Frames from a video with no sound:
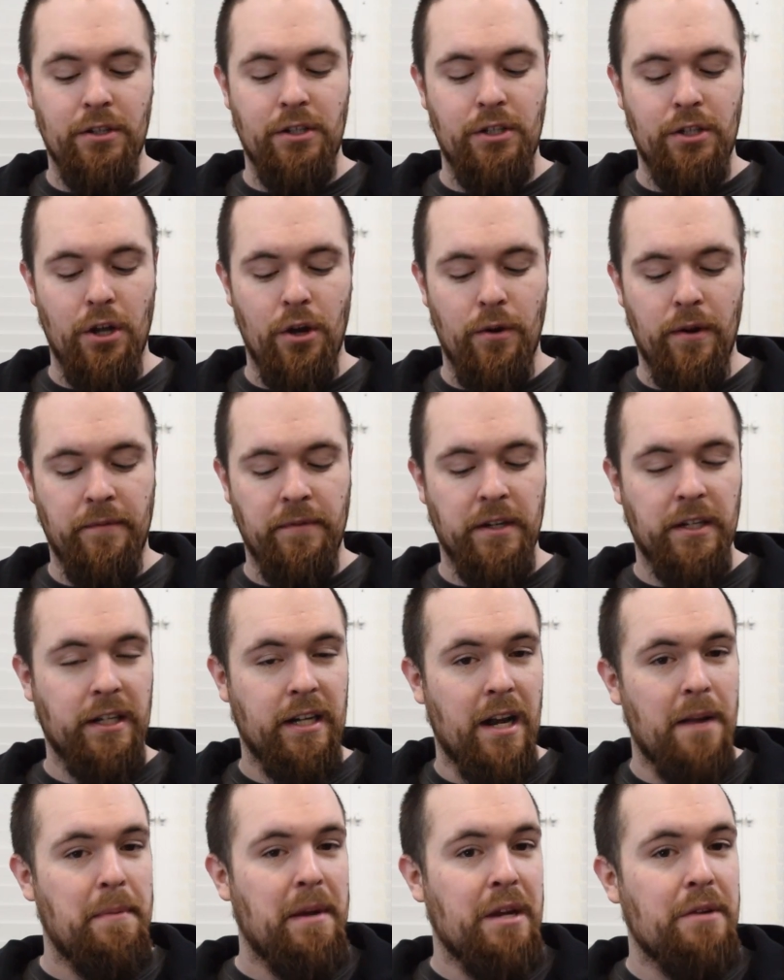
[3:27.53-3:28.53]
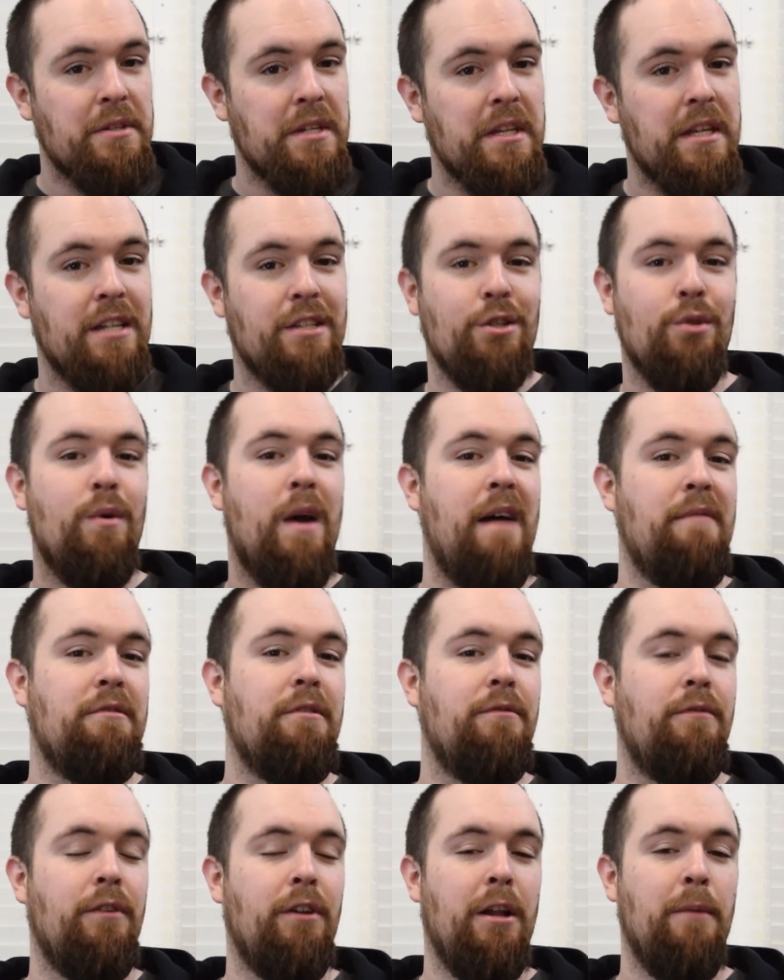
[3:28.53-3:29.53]
So if you're gonna be using this, you have to
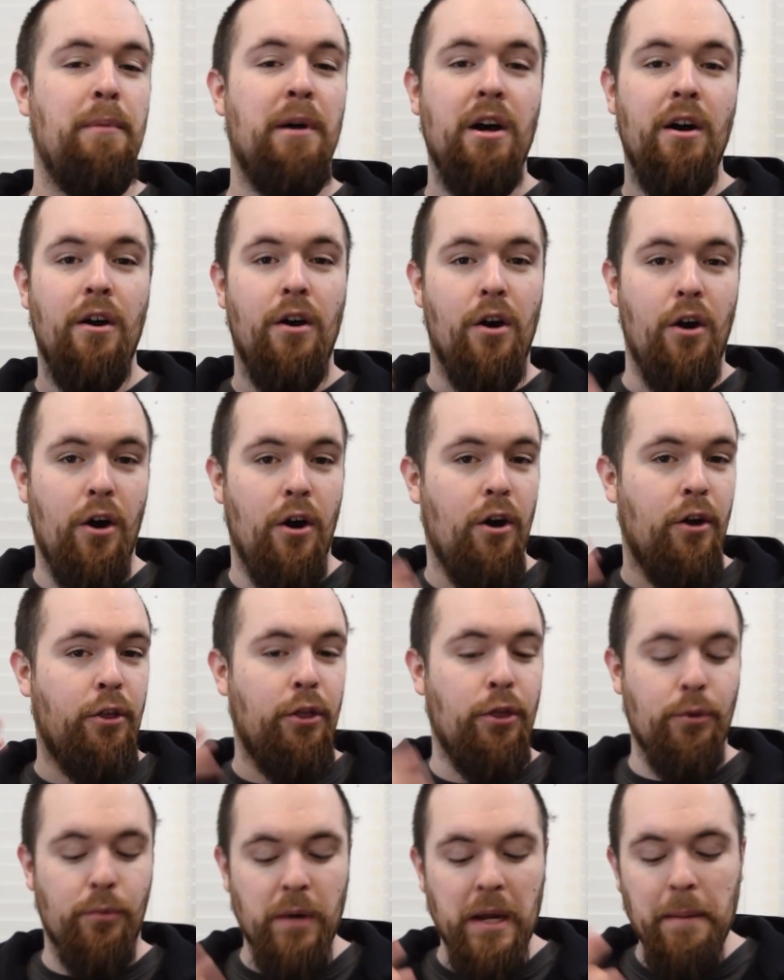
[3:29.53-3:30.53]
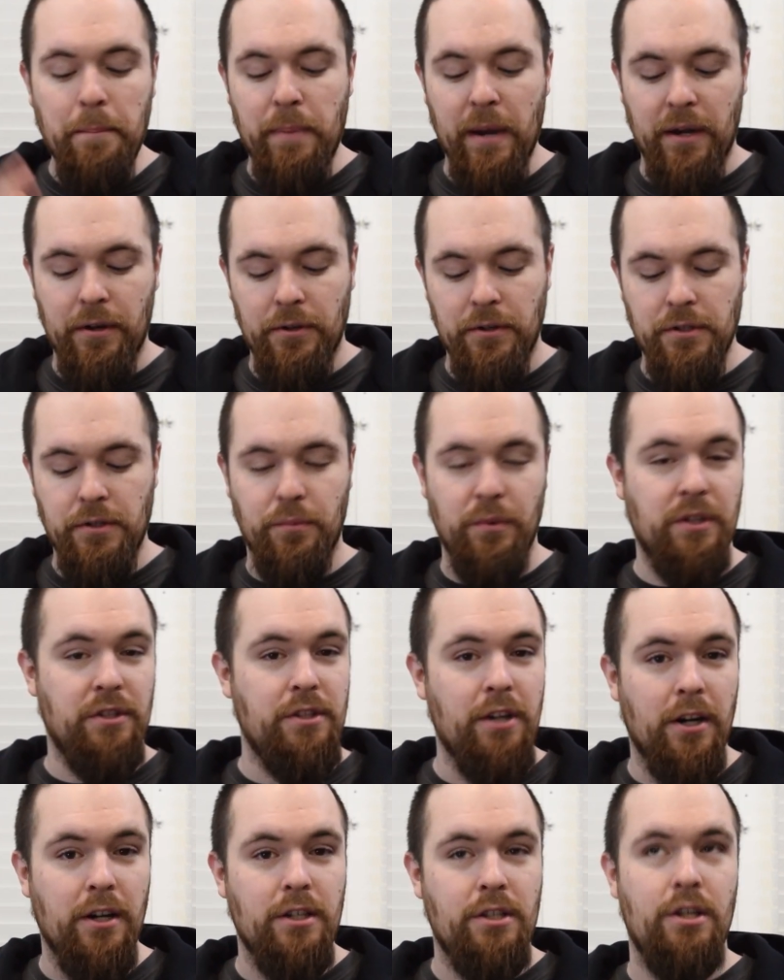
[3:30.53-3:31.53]
fill up all three barrels with
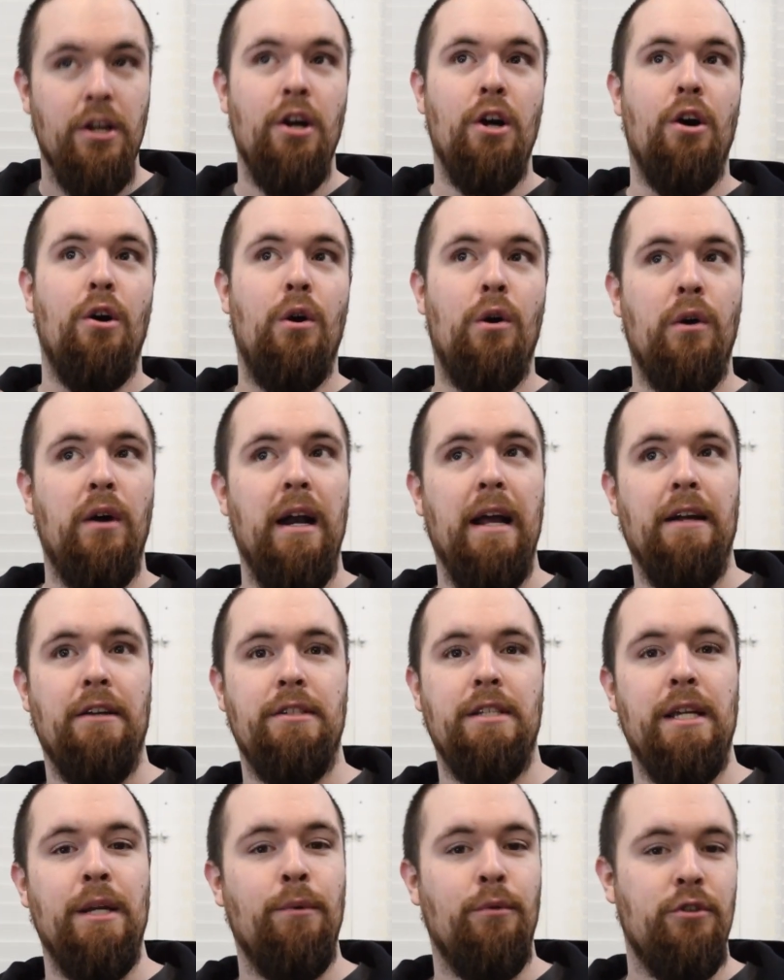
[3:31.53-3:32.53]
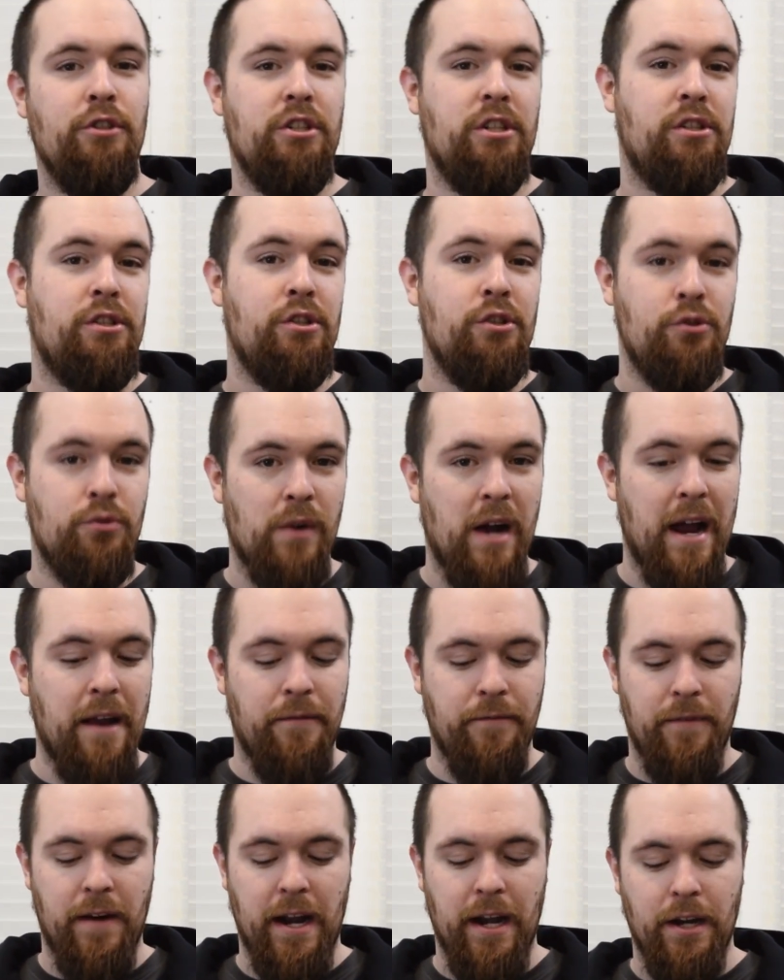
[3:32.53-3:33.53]
darts, or else it will just dry
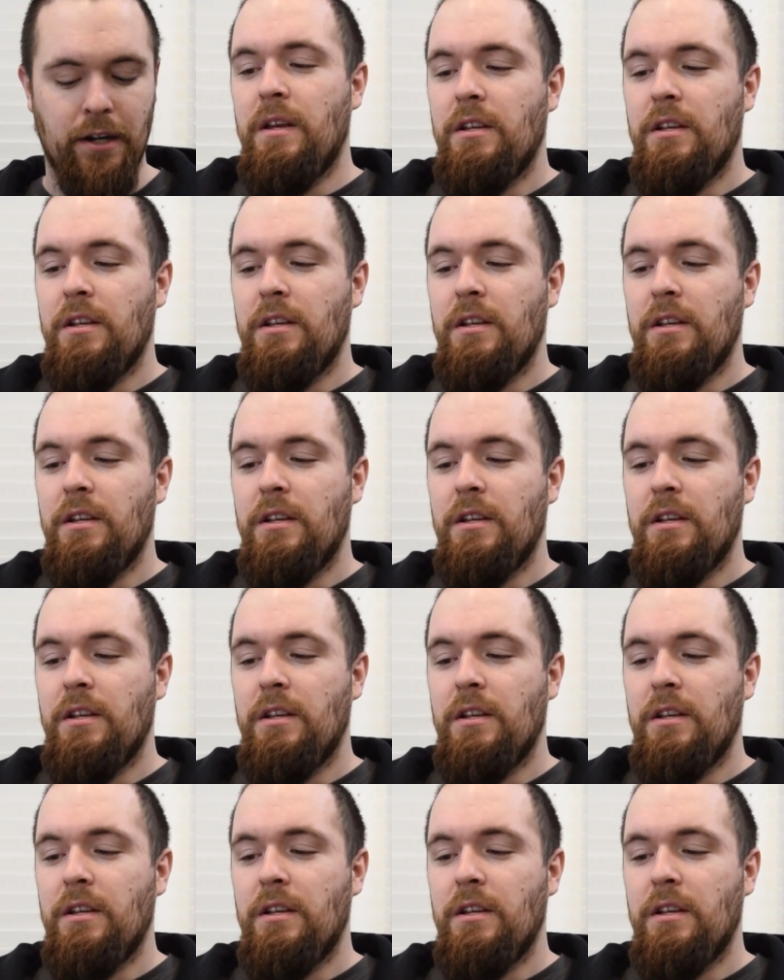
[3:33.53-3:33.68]
fire.